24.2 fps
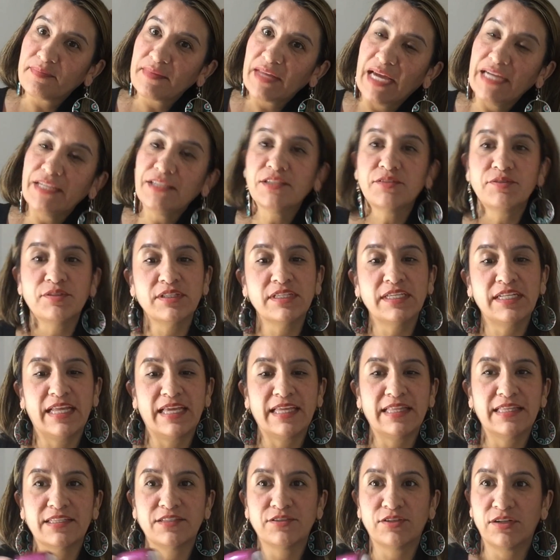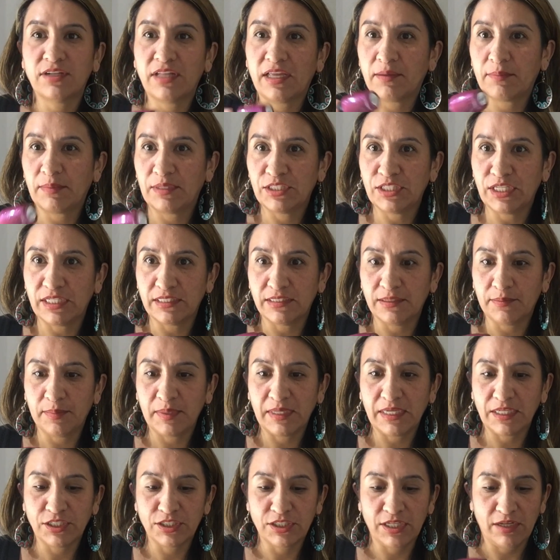I just really like this sort of like magenta
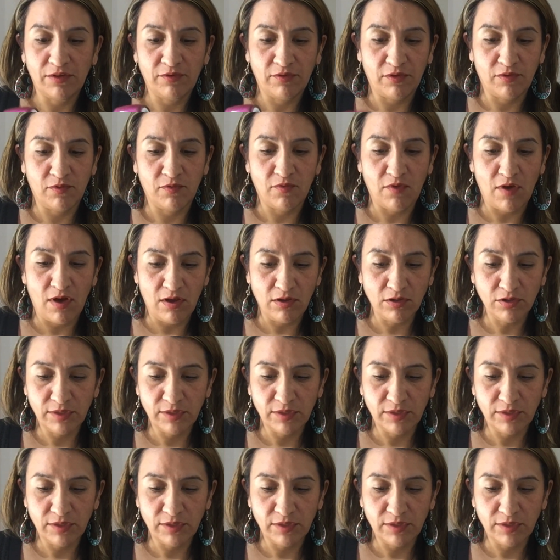pink shade for fall,